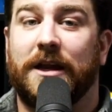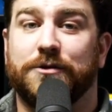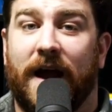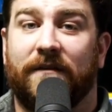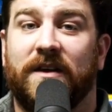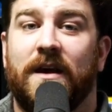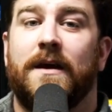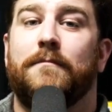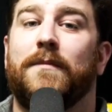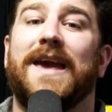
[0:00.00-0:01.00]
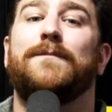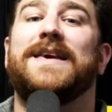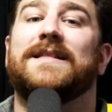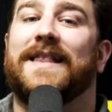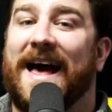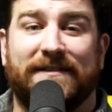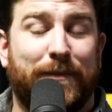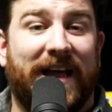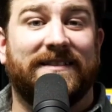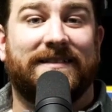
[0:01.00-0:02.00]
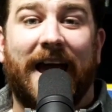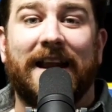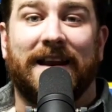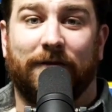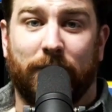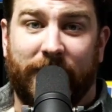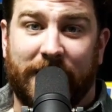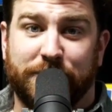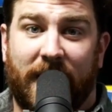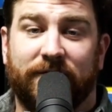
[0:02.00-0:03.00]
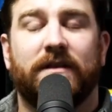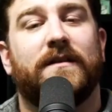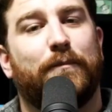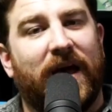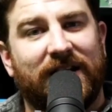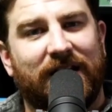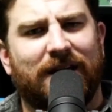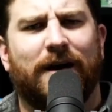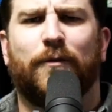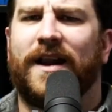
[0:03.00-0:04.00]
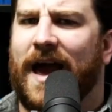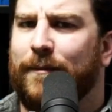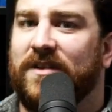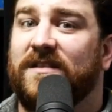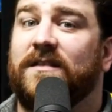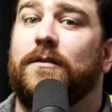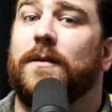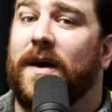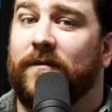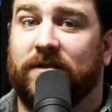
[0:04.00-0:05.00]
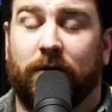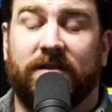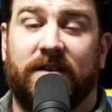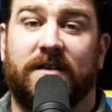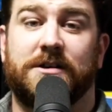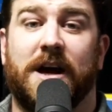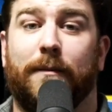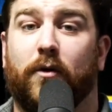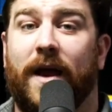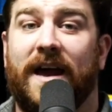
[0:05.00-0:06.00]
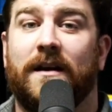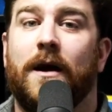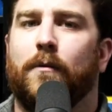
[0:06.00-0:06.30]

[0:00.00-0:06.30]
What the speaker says: draft may be the last man standing from that draft, depending on what happens to the Memphis Grizzlies and Ja Morant.